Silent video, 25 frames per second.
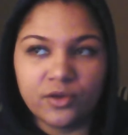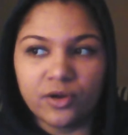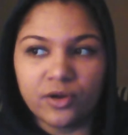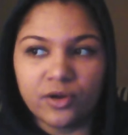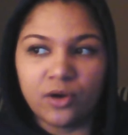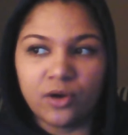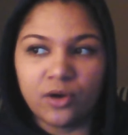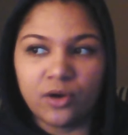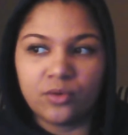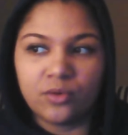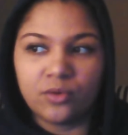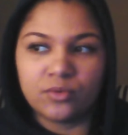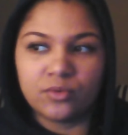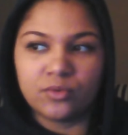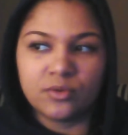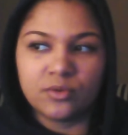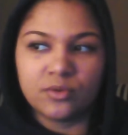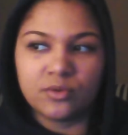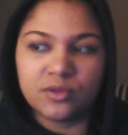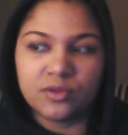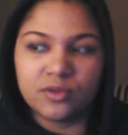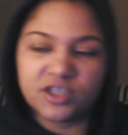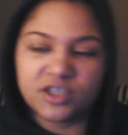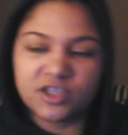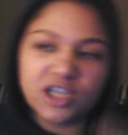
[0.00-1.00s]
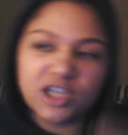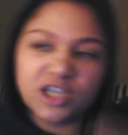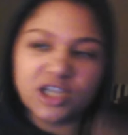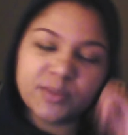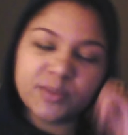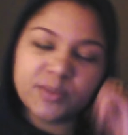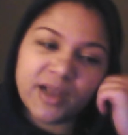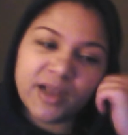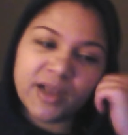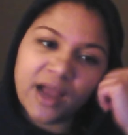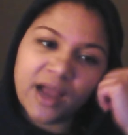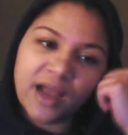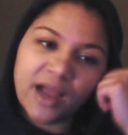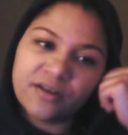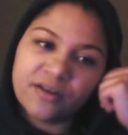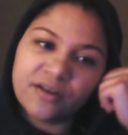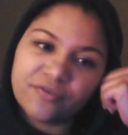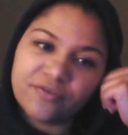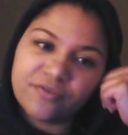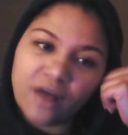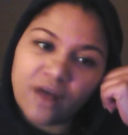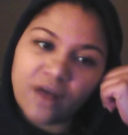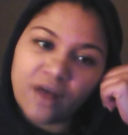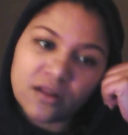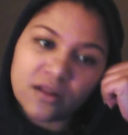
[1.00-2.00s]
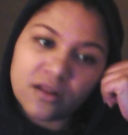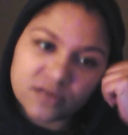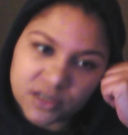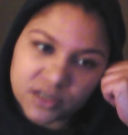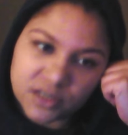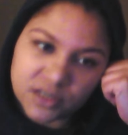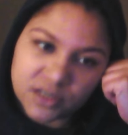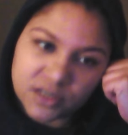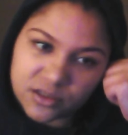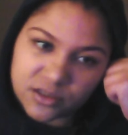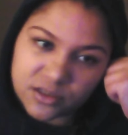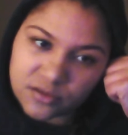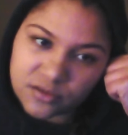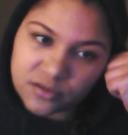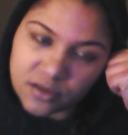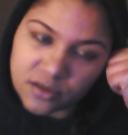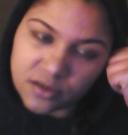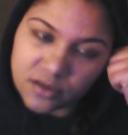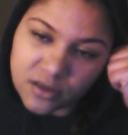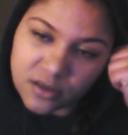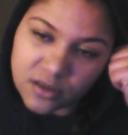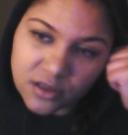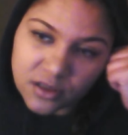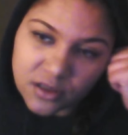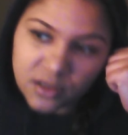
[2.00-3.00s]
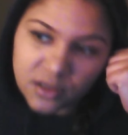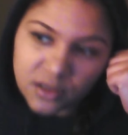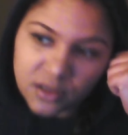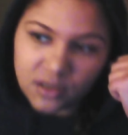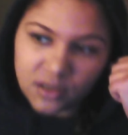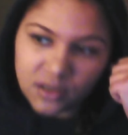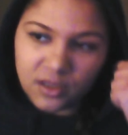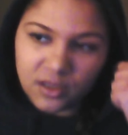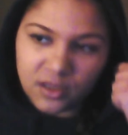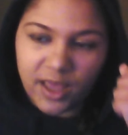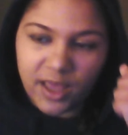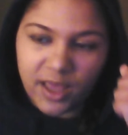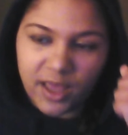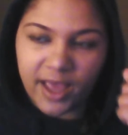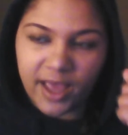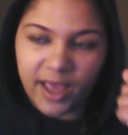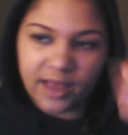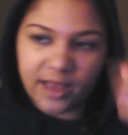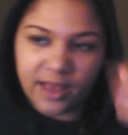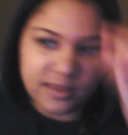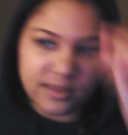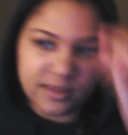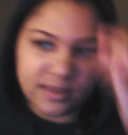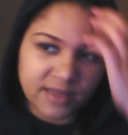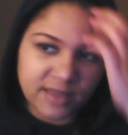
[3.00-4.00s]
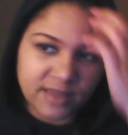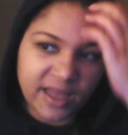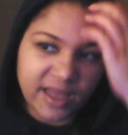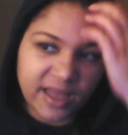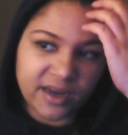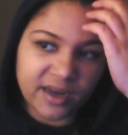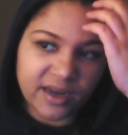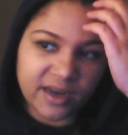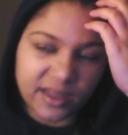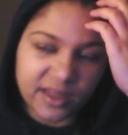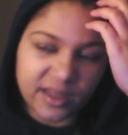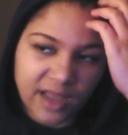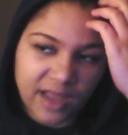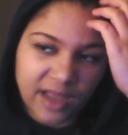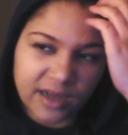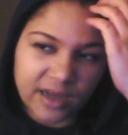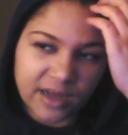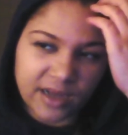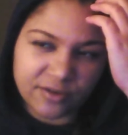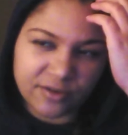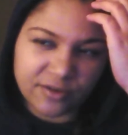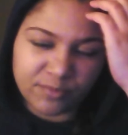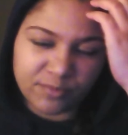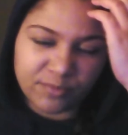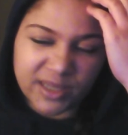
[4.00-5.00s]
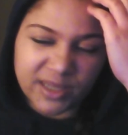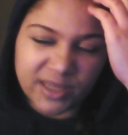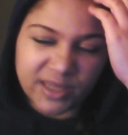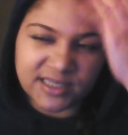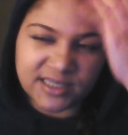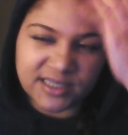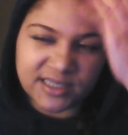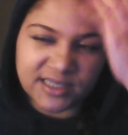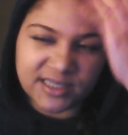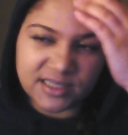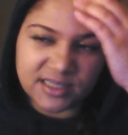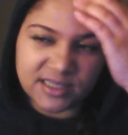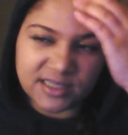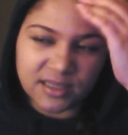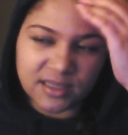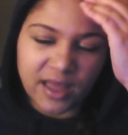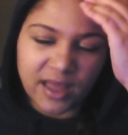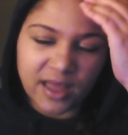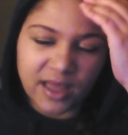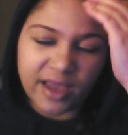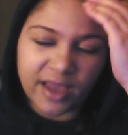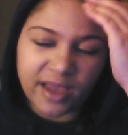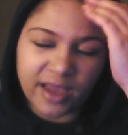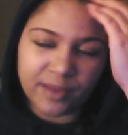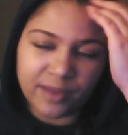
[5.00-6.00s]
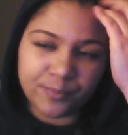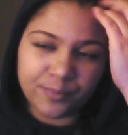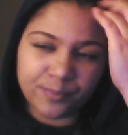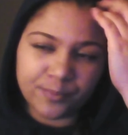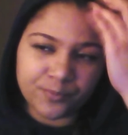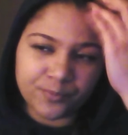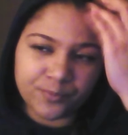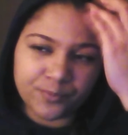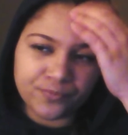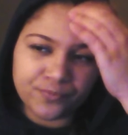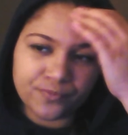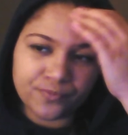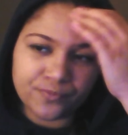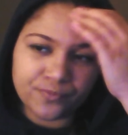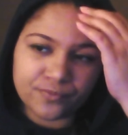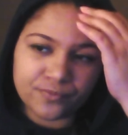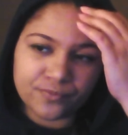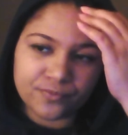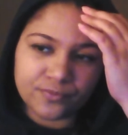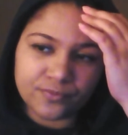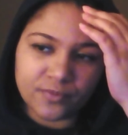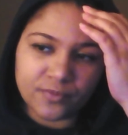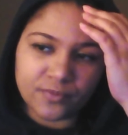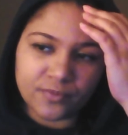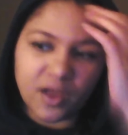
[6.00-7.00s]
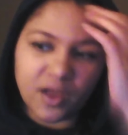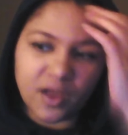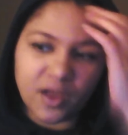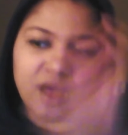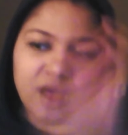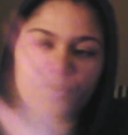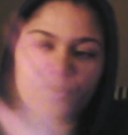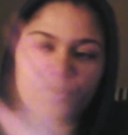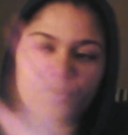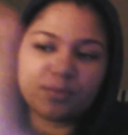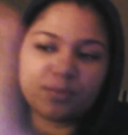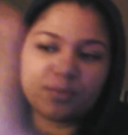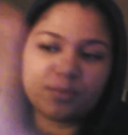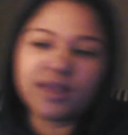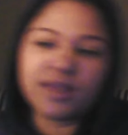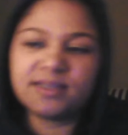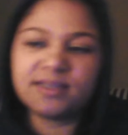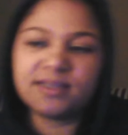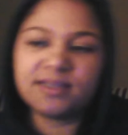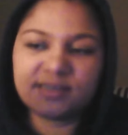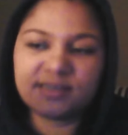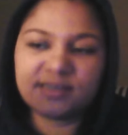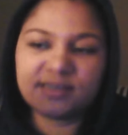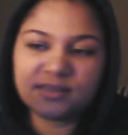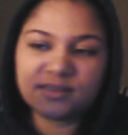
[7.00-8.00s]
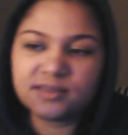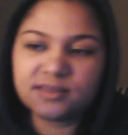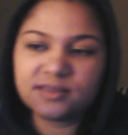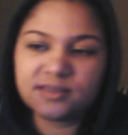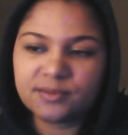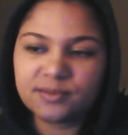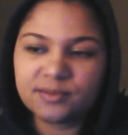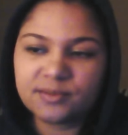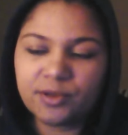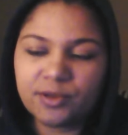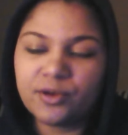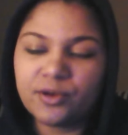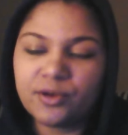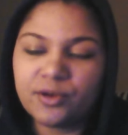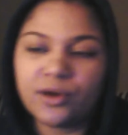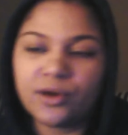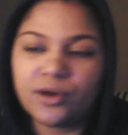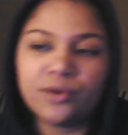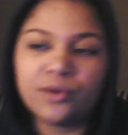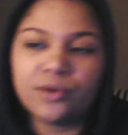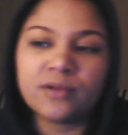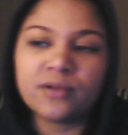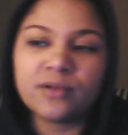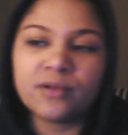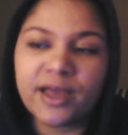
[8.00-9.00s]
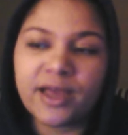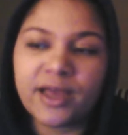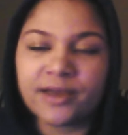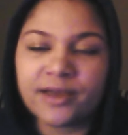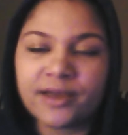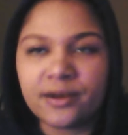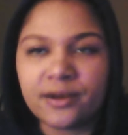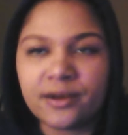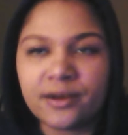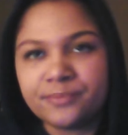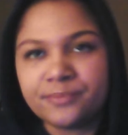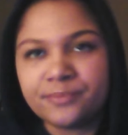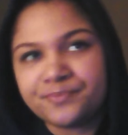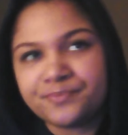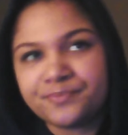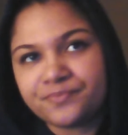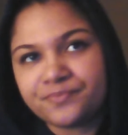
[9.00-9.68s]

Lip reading: you know, the judgment kind of follows you, and then it kind of bleeds into like other places, you know, like